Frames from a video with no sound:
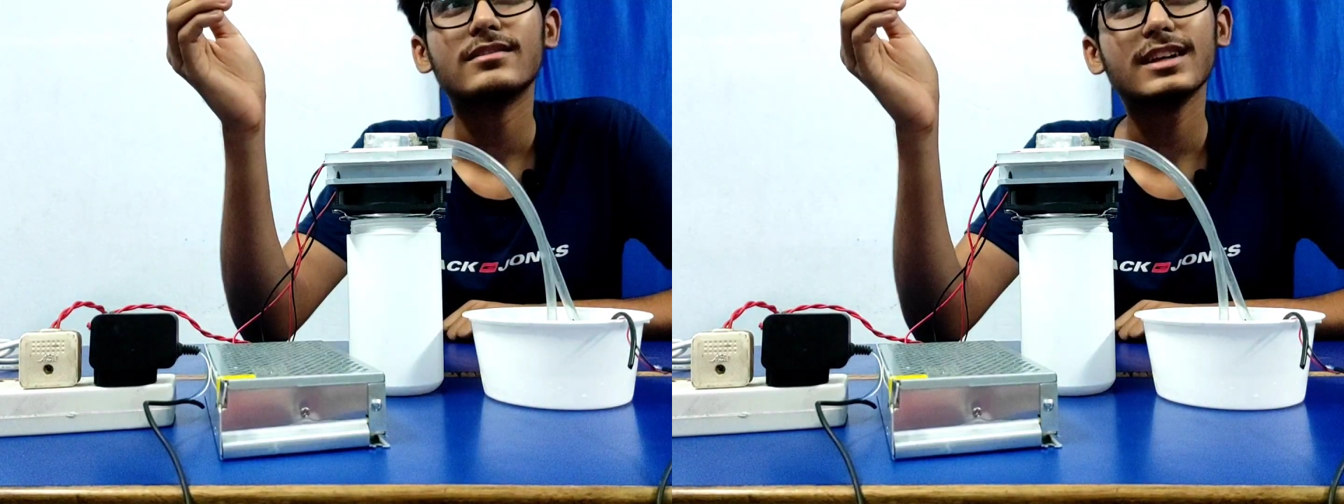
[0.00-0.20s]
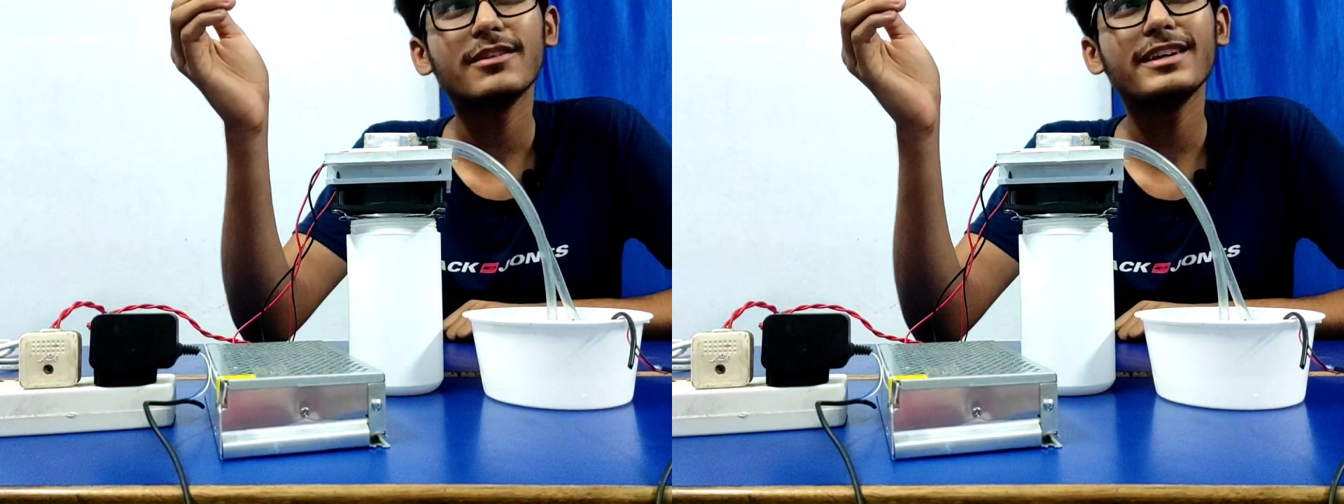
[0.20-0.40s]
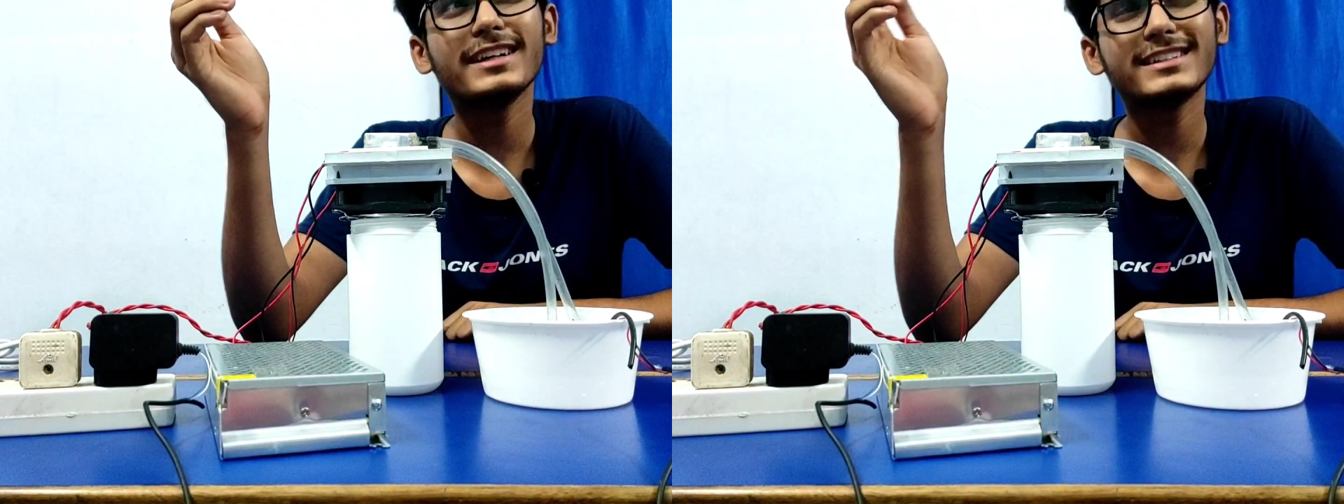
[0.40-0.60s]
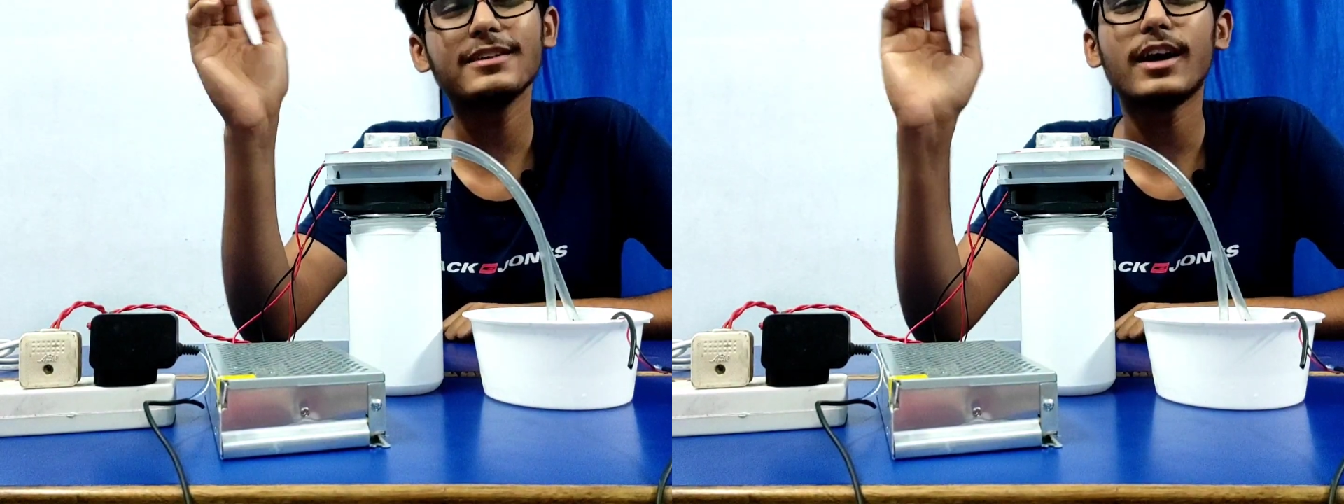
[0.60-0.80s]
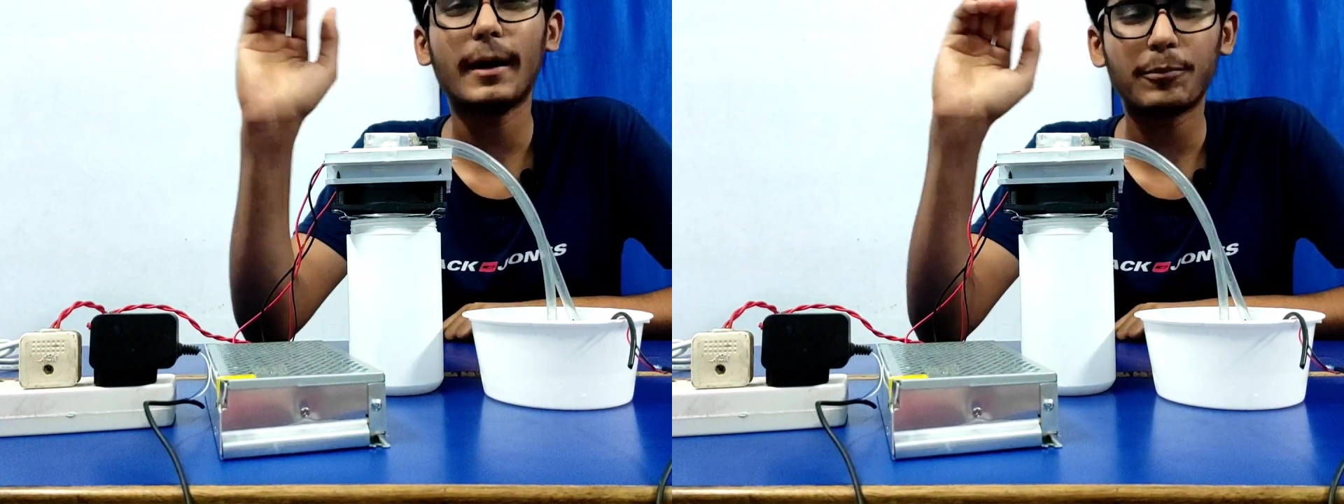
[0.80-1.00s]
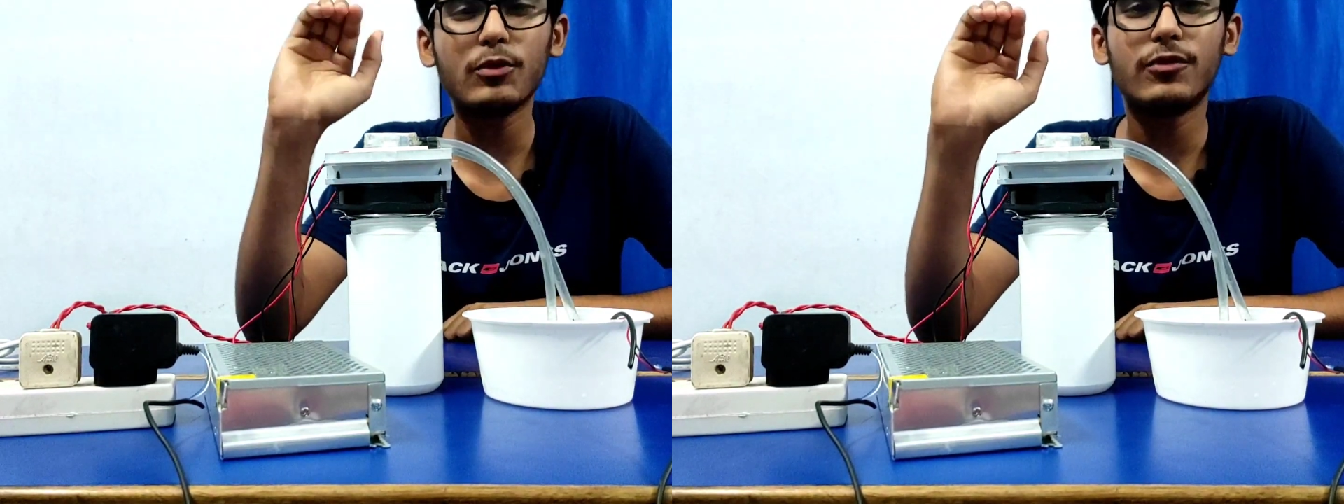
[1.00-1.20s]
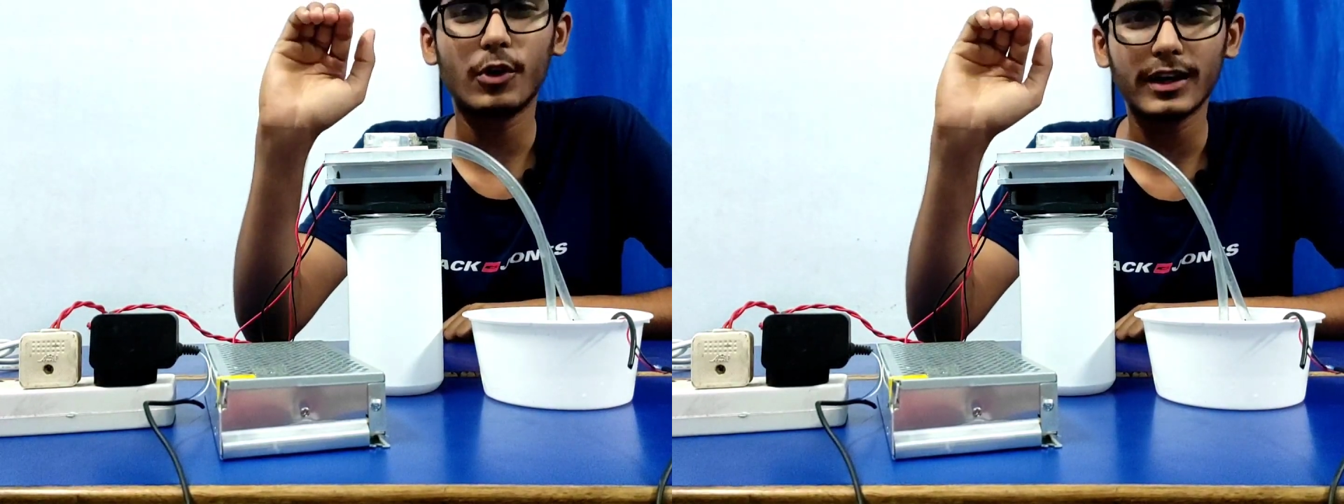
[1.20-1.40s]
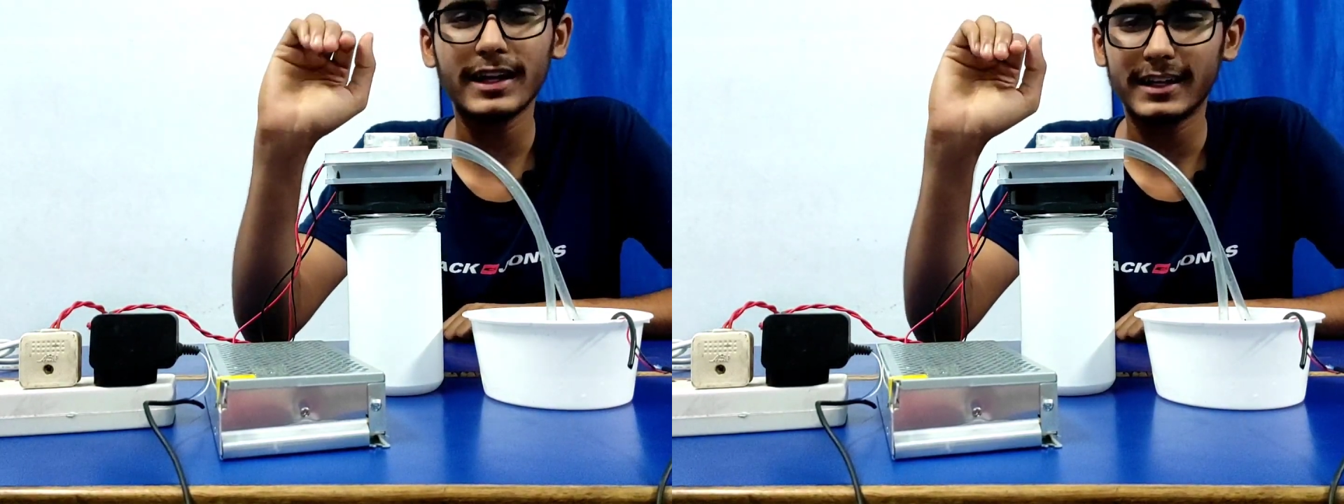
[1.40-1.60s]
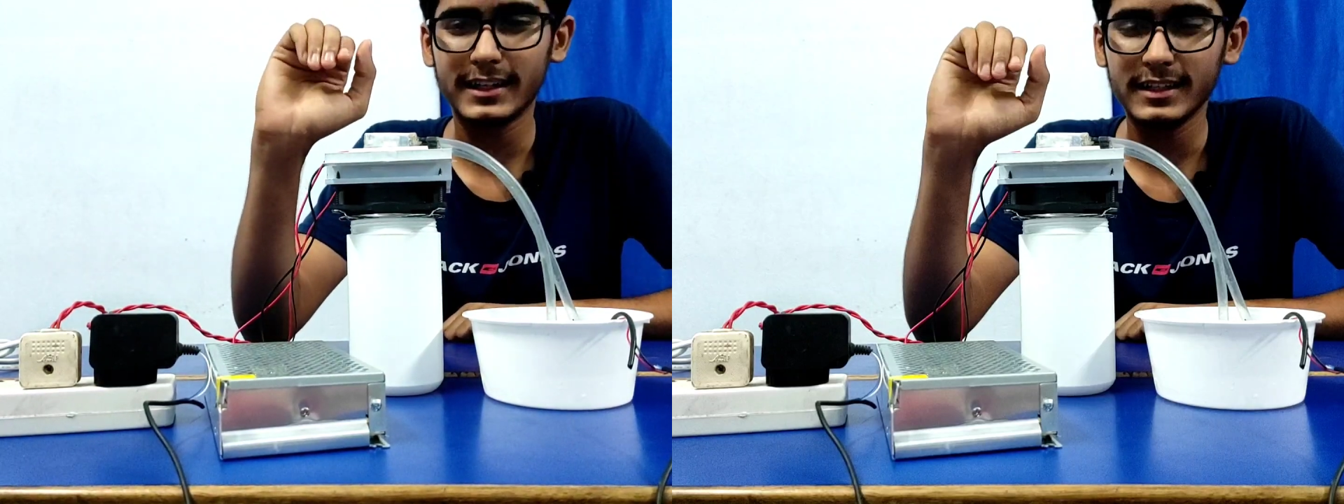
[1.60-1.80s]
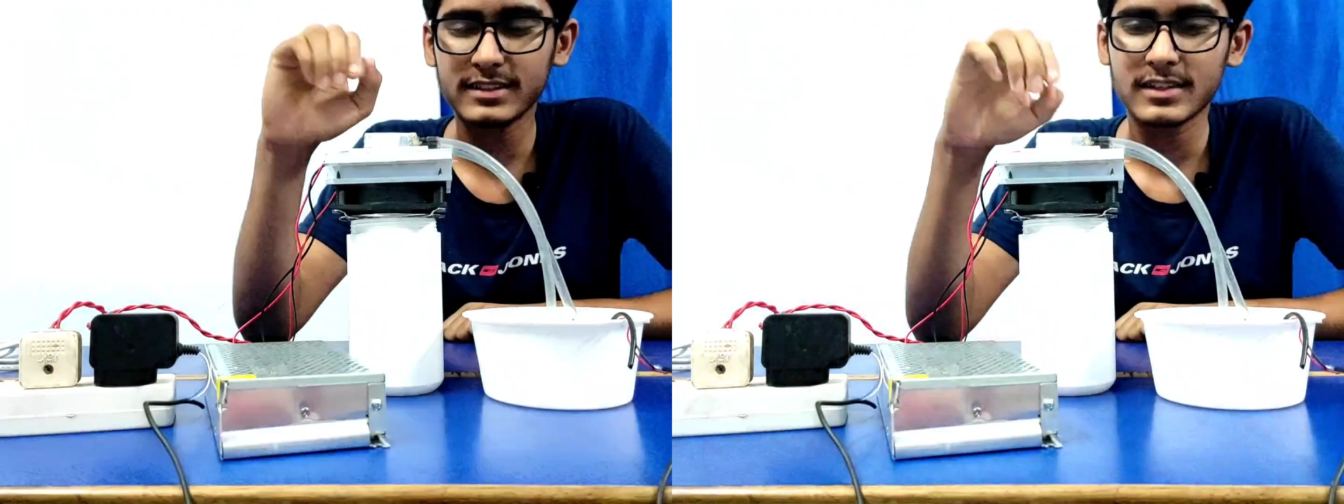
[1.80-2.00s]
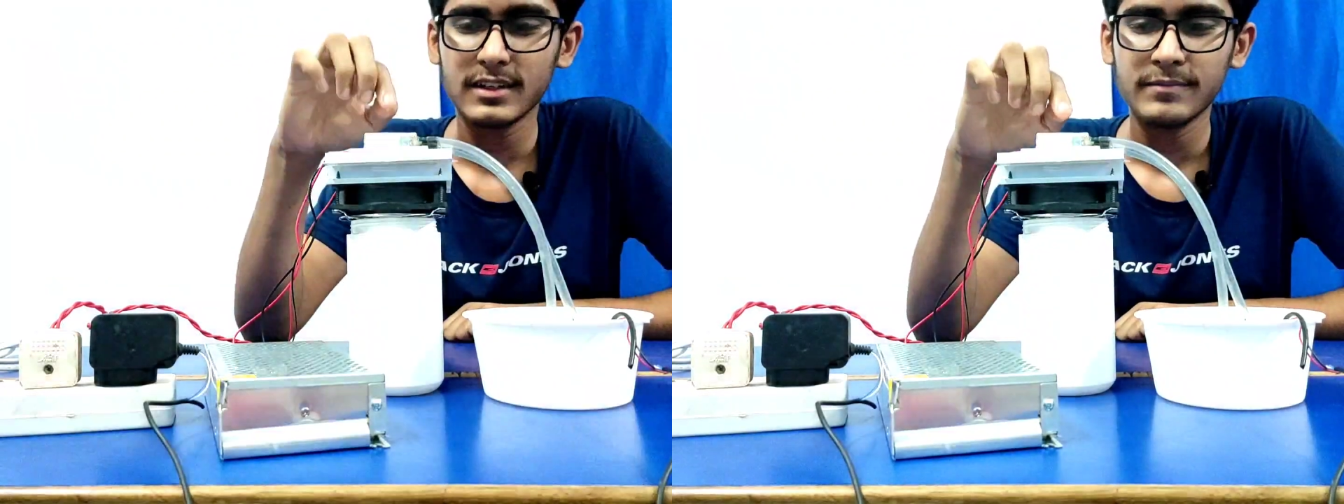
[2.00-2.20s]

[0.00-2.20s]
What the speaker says: Yeah, we can say up to 40 at least.